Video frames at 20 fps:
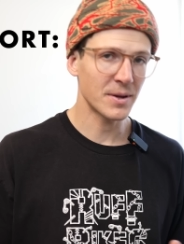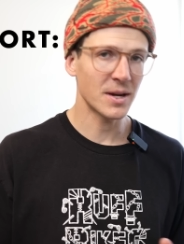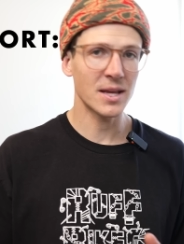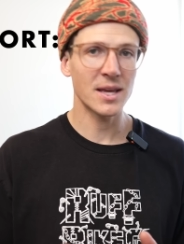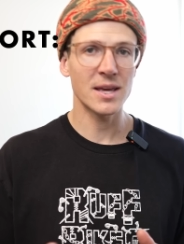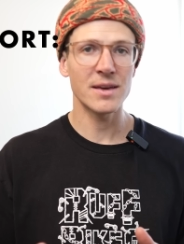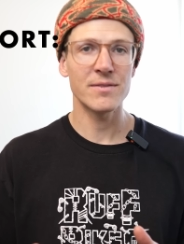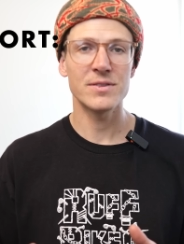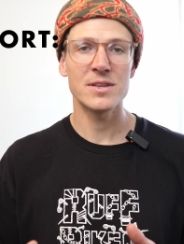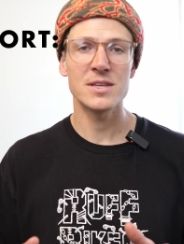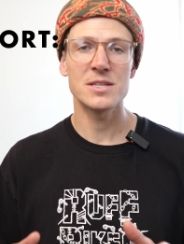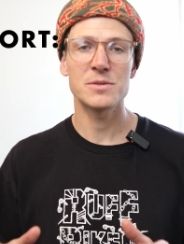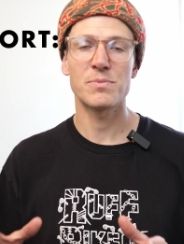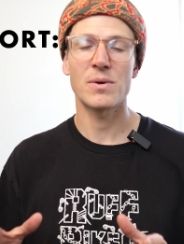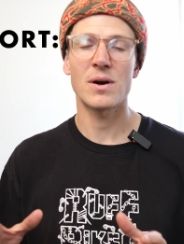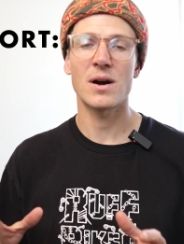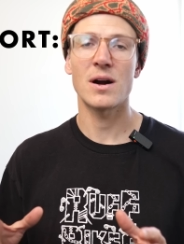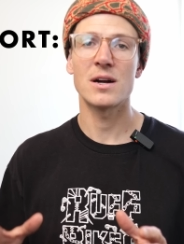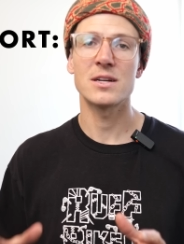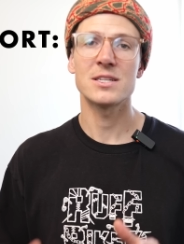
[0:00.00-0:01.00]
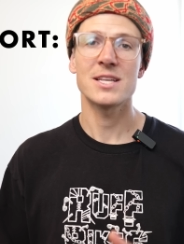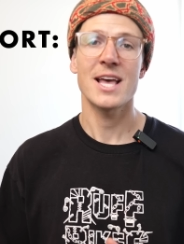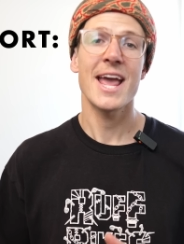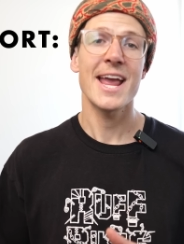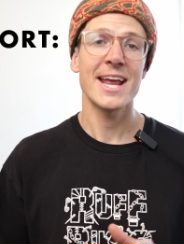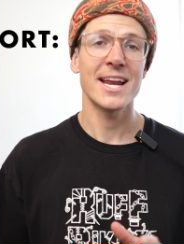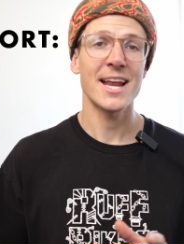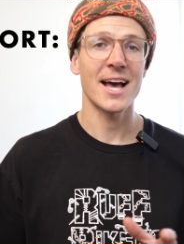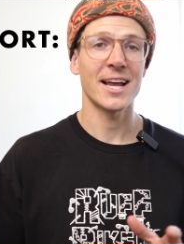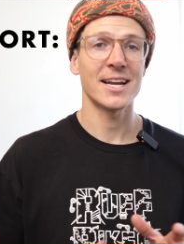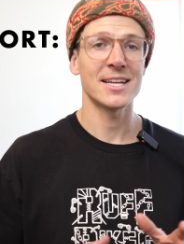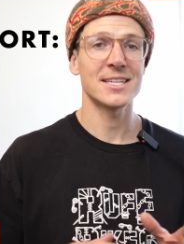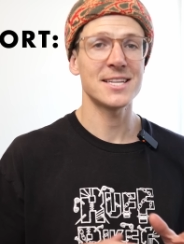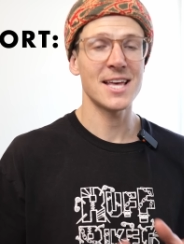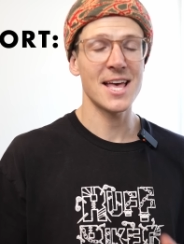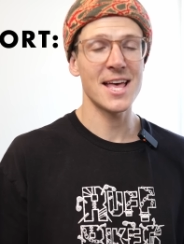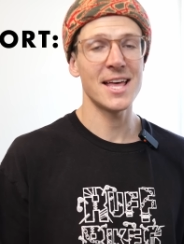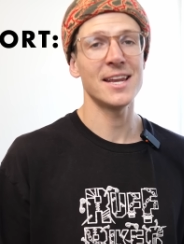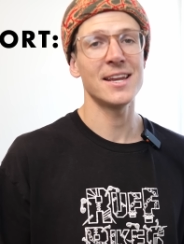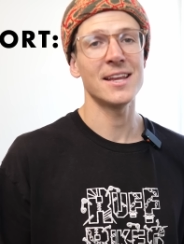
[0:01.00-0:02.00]
gonna give these bars 8 out of
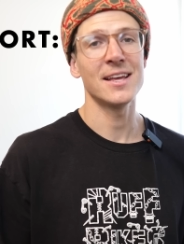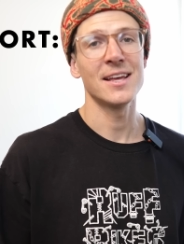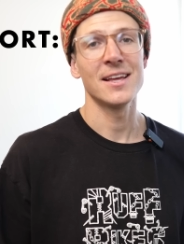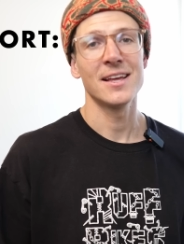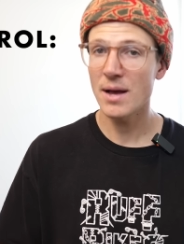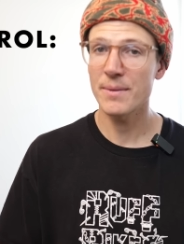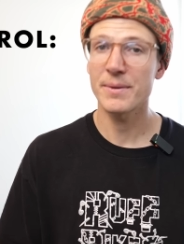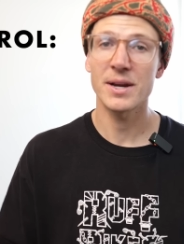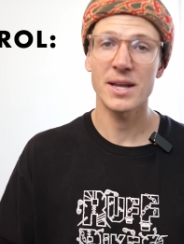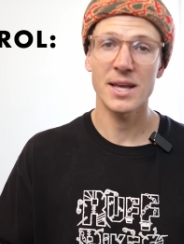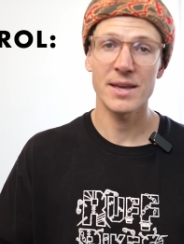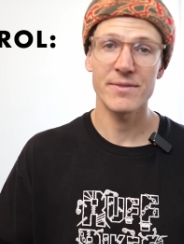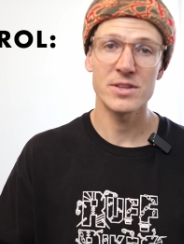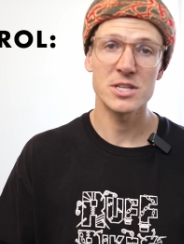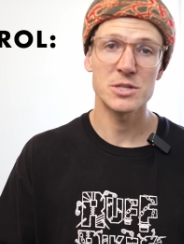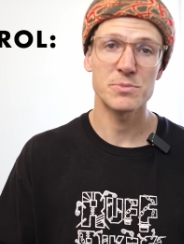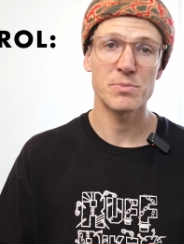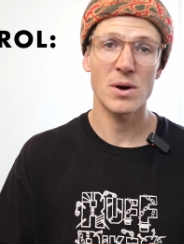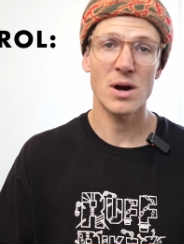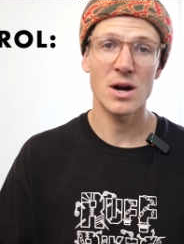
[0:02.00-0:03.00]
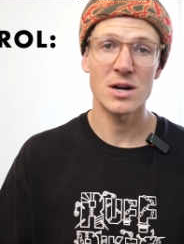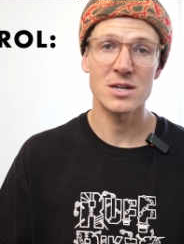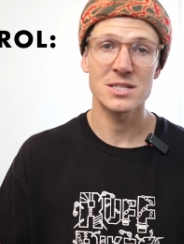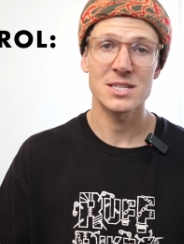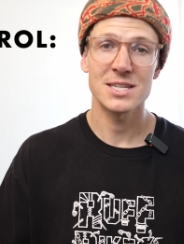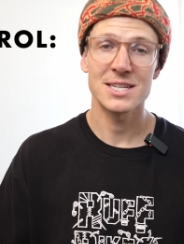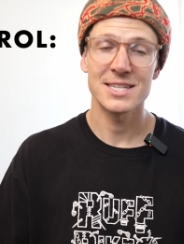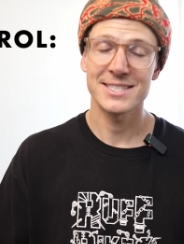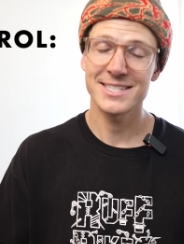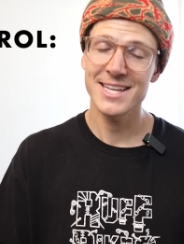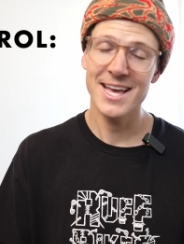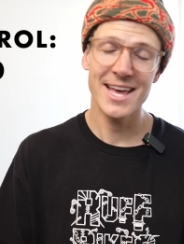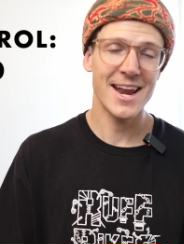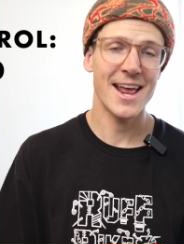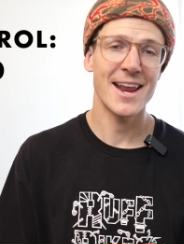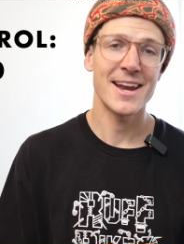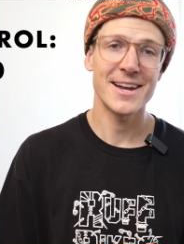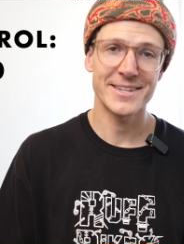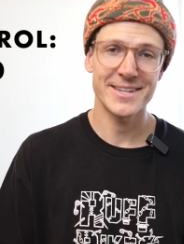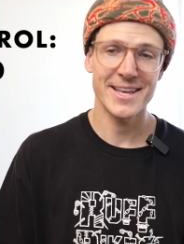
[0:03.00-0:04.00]
10. I'm gonna give these bars 10
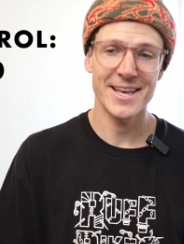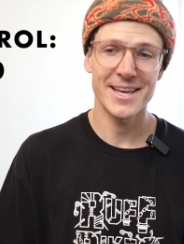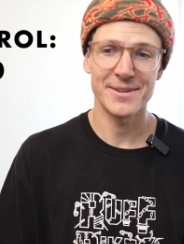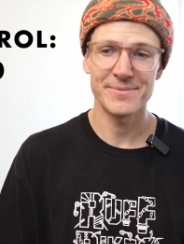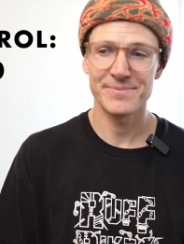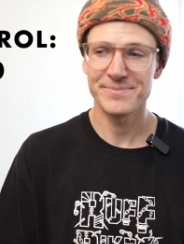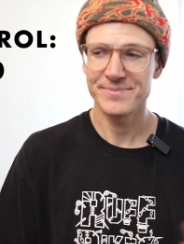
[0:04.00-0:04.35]
out of 10.